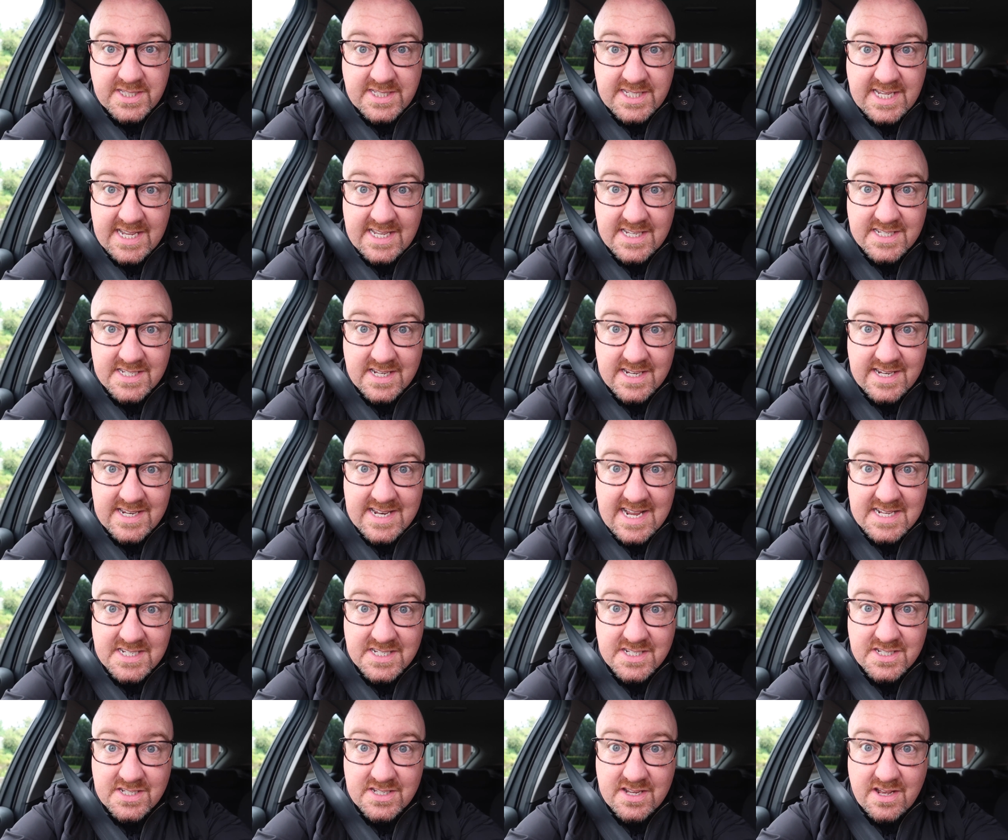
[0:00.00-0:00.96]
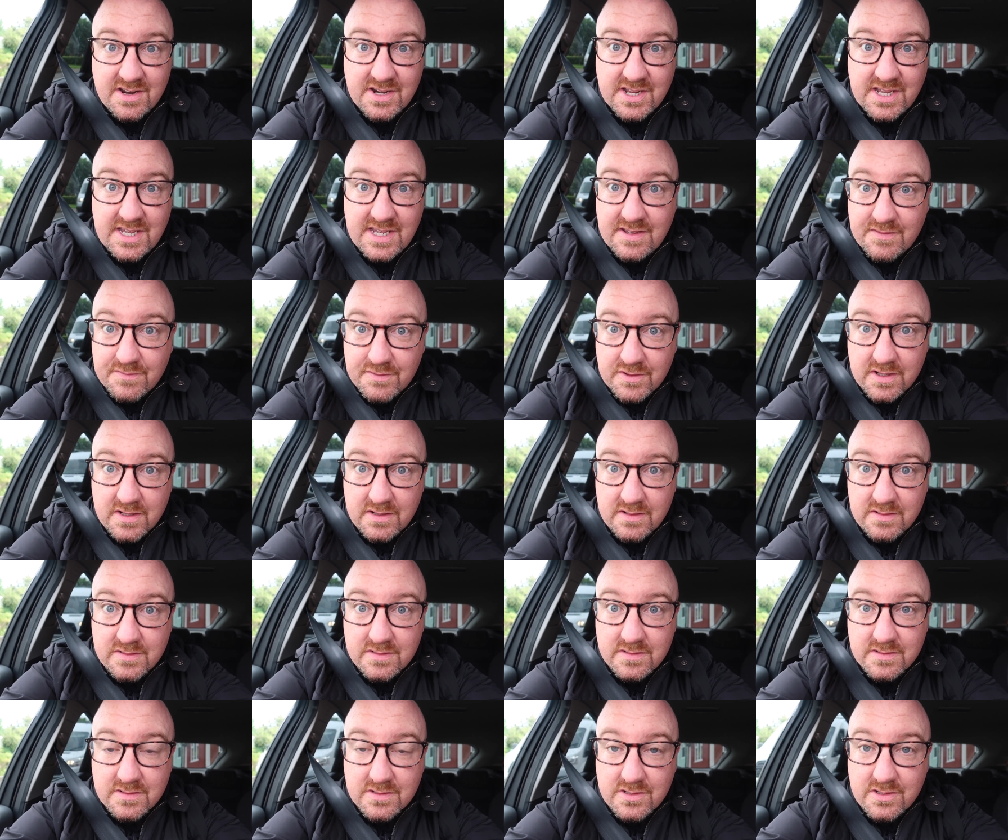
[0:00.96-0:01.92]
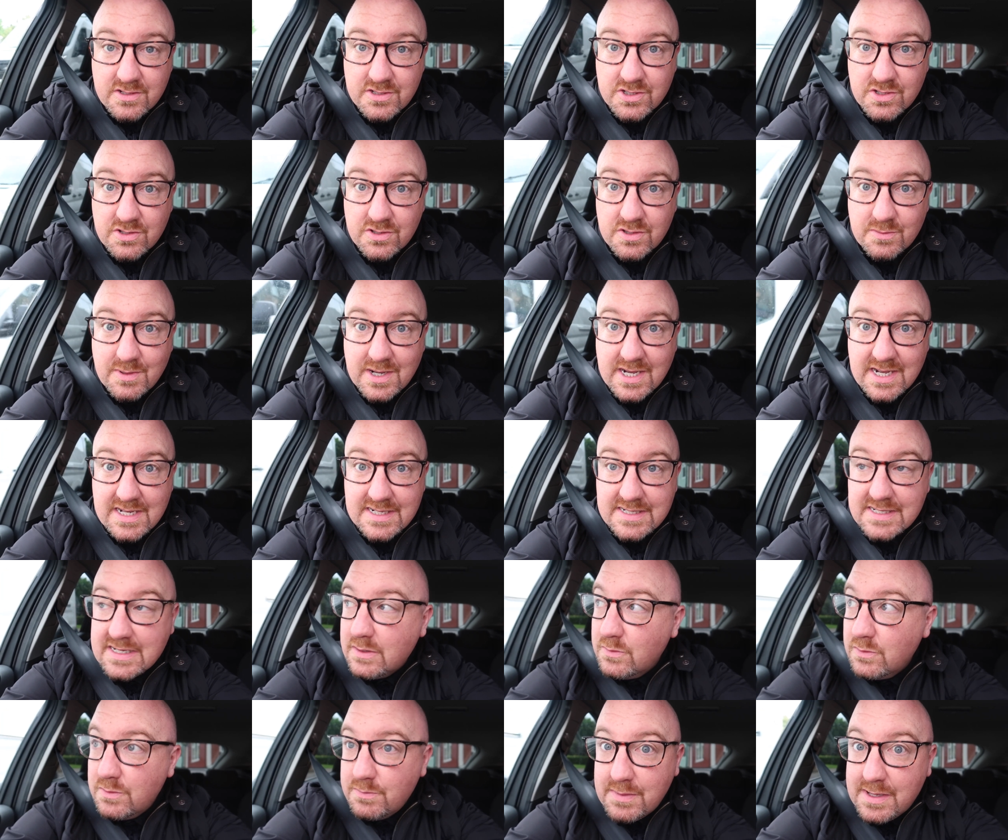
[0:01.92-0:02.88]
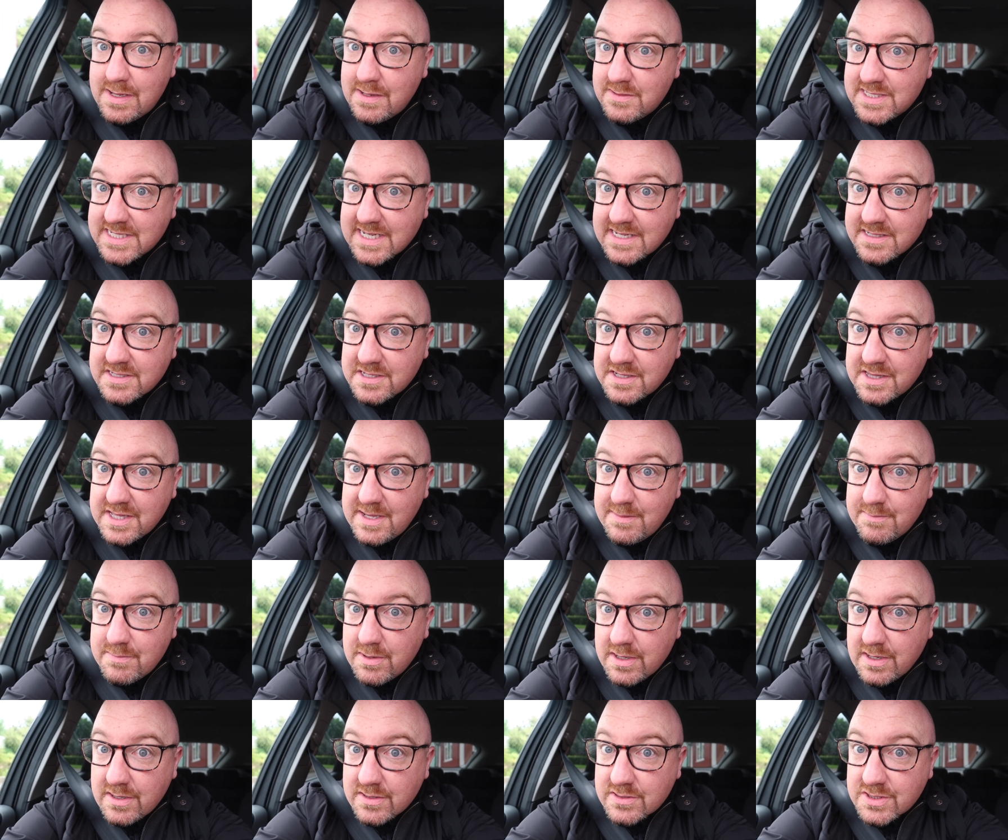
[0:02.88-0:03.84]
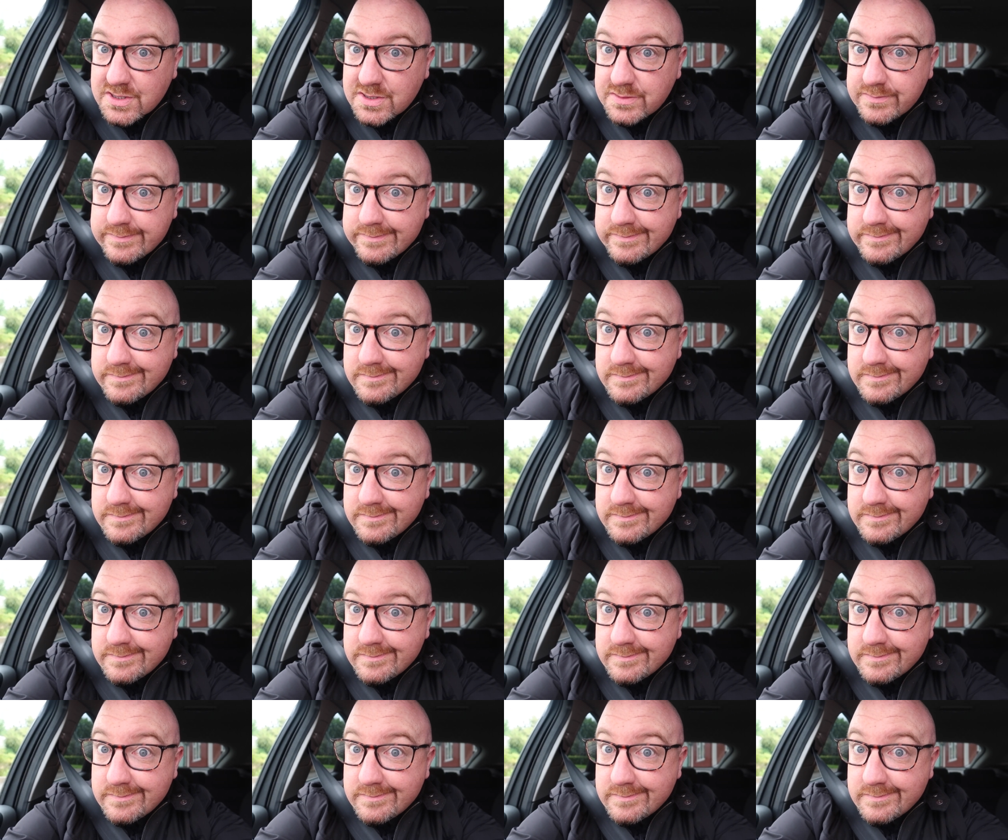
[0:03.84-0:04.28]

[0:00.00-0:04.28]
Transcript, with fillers: it is a necessary evil because otherwise I wouldn't be able to get to theme parks